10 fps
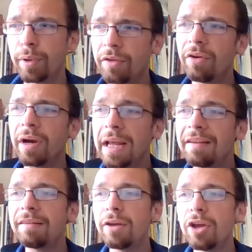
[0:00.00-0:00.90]
But there
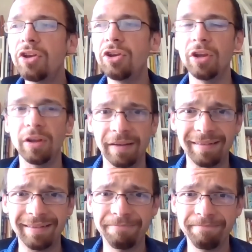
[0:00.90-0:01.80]
is good
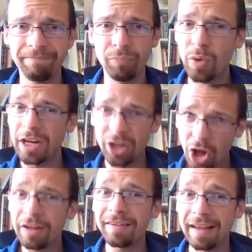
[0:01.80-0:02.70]
news when
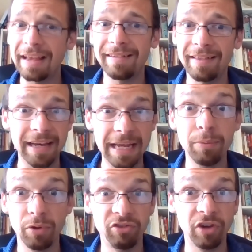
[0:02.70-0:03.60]
God says that
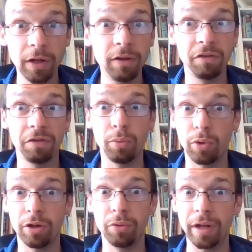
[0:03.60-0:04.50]
he will judge the
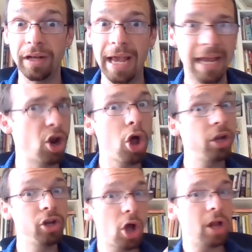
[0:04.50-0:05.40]
world one day,
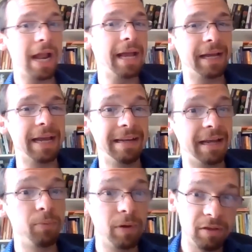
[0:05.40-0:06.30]
not, not like he
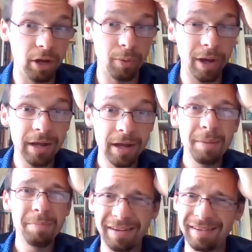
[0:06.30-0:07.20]
did with Noah,
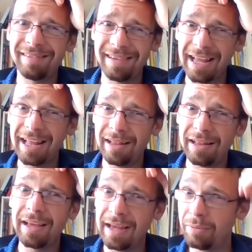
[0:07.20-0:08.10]
but
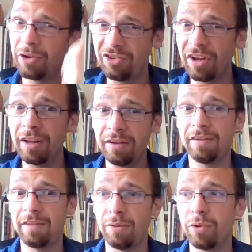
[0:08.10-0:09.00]
still he will
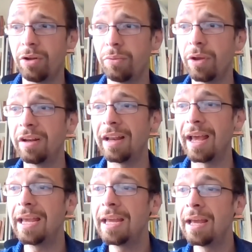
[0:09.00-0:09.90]
judge the world one
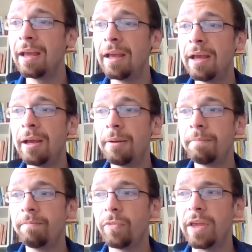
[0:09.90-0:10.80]
day,
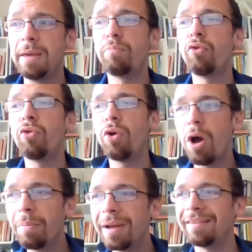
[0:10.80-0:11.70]
he
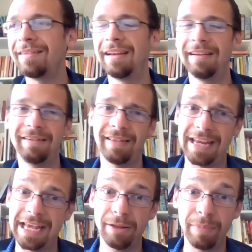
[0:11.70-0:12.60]
promises
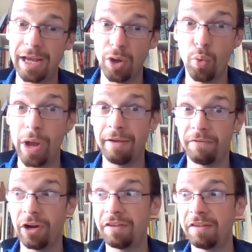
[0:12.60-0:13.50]
that he'll make a way
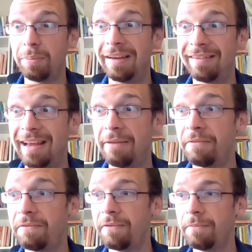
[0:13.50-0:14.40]
for us to be safe.
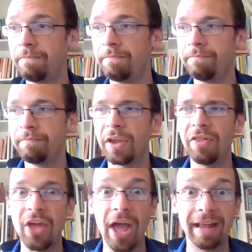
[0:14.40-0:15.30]

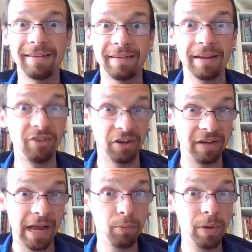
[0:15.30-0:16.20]
That,
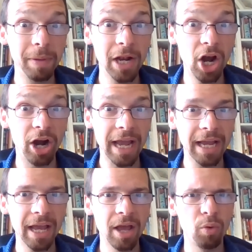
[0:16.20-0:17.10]
just like we've been
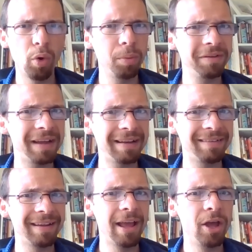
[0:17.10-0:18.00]
learning, what was it?